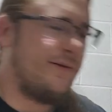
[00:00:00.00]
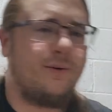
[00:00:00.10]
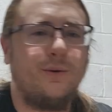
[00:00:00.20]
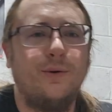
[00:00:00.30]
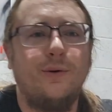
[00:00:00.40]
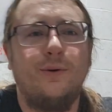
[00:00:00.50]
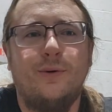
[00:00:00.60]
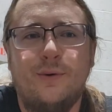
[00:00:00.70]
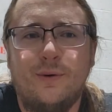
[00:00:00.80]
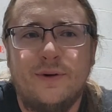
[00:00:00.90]

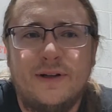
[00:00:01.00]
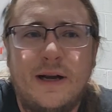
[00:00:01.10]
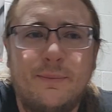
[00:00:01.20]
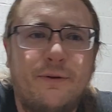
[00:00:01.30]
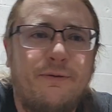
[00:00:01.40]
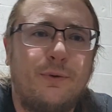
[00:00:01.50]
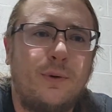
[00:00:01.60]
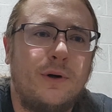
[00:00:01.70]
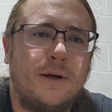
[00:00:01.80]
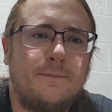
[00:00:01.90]
Woohoo! Number
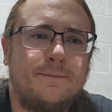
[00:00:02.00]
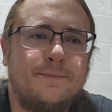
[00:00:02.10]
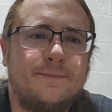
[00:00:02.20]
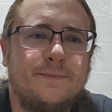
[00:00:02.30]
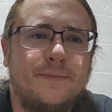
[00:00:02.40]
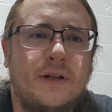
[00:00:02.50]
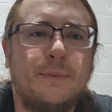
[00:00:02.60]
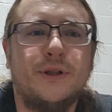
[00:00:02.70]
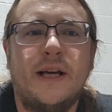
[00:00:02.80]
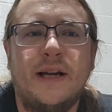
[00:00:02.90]
4. I'm
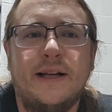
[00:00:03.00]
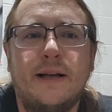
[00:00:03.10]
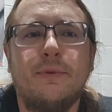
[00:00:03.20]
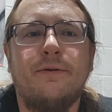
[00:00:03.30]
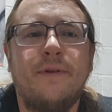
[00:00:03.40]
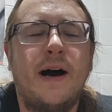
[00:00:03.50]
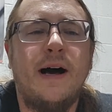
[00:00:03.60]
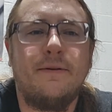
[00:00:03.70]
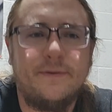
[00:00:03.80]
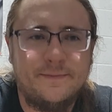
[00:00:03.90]
just kidding. Number
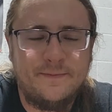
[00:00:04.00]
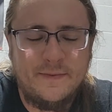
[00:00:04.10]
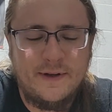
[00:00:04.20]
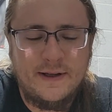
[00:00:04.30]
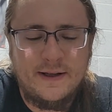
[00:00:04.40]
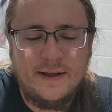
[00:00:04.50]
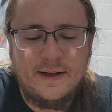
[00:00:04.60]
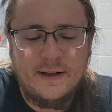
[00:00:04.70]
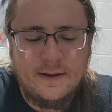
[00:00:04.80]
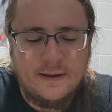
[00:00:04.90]
5.
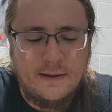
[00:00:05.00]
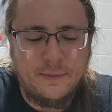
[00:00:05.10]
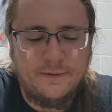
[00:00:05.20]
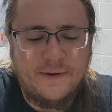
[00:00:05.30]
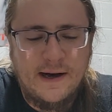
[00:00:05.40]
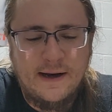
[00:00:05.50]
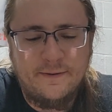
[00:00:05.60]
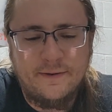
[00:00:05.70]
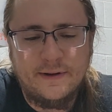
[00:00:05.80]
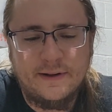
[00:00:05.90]
Number
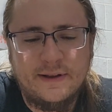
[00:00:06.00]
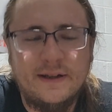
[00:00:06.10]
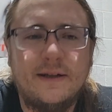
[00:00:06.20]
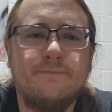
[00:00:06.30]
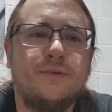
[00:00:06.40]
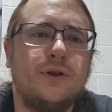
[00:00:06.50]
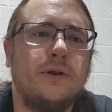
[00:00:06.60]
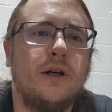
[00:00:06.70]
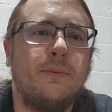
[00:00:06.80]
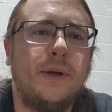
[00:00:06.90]
5 is
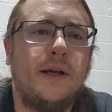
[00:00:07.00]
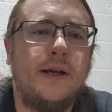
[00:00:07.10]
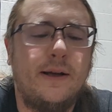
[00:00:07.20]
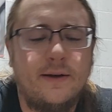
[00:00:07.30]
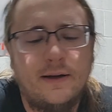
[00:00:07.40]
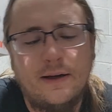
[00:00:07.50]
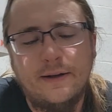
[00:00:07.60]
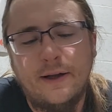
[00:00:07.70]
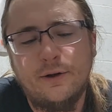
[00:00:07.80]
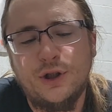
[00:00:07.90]
going to be
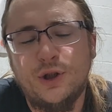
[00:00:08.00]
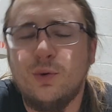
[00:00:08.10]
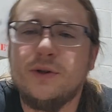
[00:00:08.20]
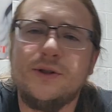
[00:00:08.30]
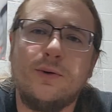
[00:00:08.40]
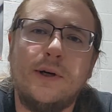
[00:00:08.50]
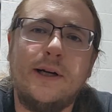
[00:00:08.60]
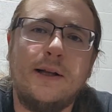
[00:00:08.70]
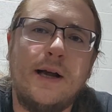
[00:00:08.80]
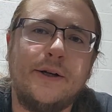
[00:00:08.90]
another short story
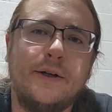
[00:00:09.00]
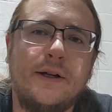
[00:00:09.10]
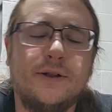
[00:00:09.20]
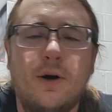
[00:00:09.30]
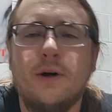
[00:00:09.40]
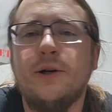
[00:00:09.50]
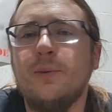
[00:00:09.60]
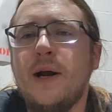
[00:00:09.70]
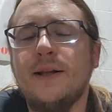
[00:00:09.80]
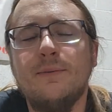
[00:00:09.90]
collection. It's hard to
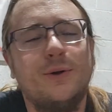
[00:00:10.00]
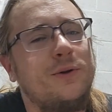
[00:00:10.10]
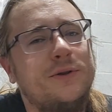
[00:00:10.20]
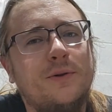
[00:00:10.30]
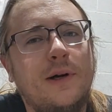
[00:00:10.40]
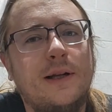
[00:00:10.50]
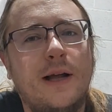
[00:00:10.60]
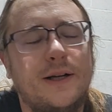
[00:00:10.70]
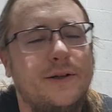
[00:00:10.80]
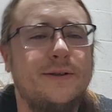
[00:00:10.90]
rank them short story
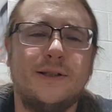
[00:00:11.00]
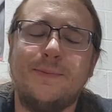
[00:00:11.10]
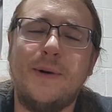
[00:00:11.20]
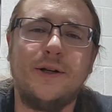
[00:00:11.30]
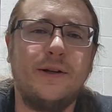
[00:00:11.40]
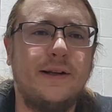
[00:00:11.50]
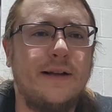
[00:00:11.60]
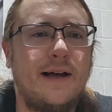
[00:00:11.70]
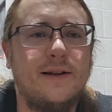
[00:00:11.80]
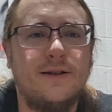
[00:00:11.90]
collections, especially
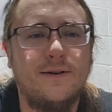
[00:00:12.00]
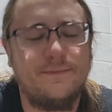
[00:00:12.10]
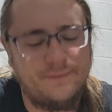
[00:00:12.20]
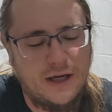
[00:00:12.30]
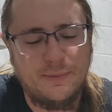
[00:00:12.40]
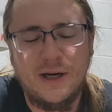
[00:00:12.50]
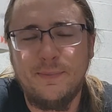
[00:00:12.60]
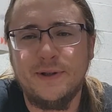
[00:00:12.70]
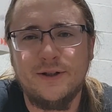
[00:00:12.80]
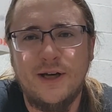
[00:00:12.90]
now that they're coming
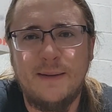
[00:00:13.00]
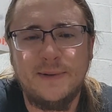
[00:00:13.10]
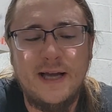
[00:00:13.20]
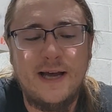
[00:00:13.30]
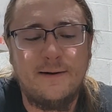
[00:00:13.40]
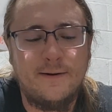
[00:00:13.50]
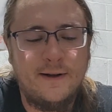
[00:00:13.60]
up in the top 10.